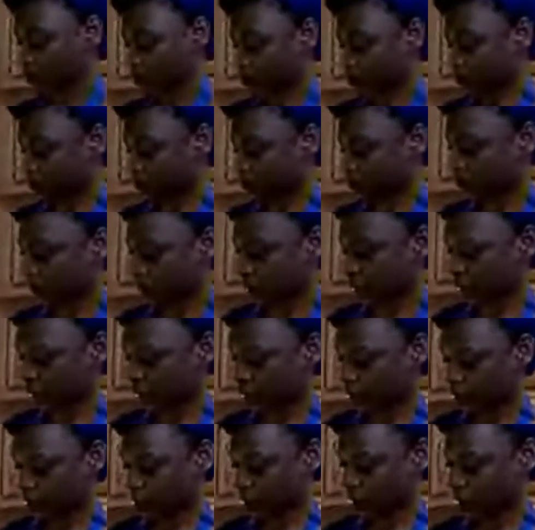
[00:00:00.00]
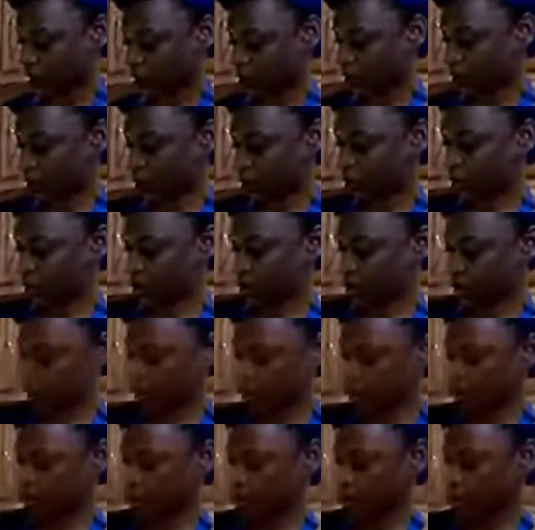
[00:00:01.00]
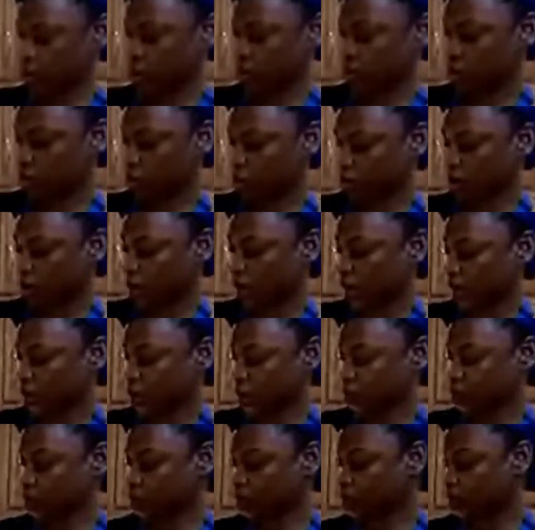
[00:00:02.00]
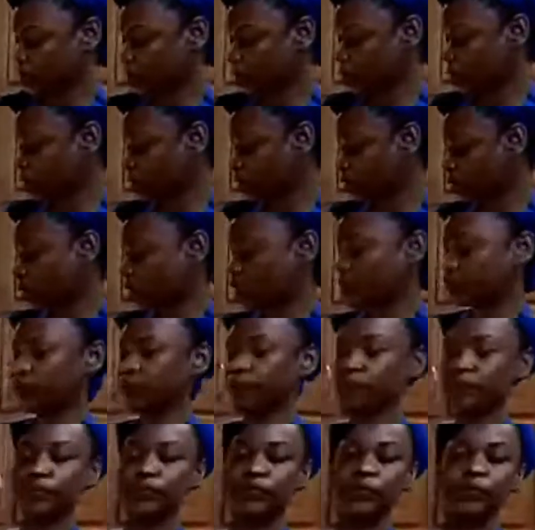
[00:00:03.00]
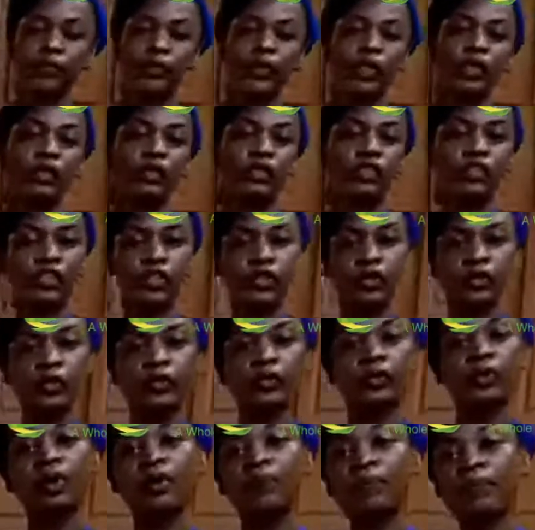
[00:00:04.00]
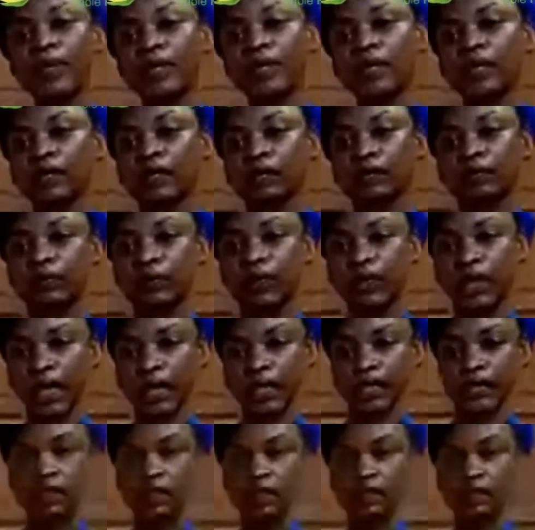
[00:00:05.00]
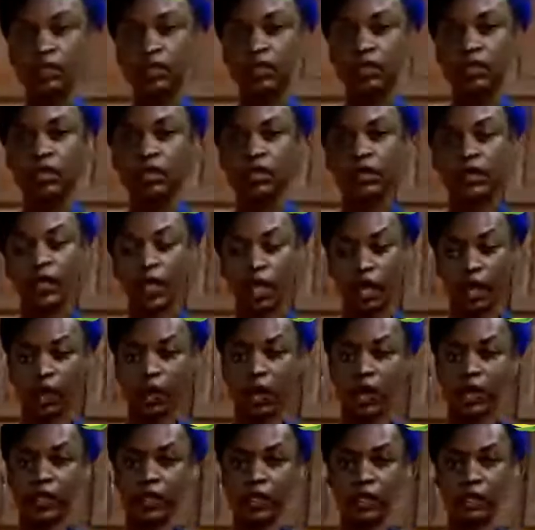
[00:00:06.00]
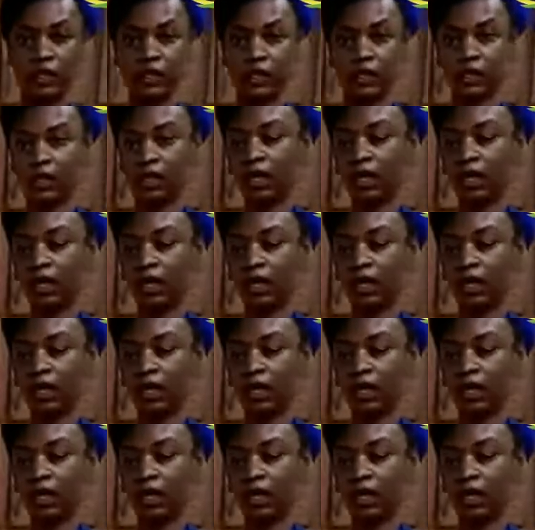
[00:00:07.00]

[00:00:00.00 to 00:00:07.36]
I'm going to add my onions. This is 2 medium diced yellow onions.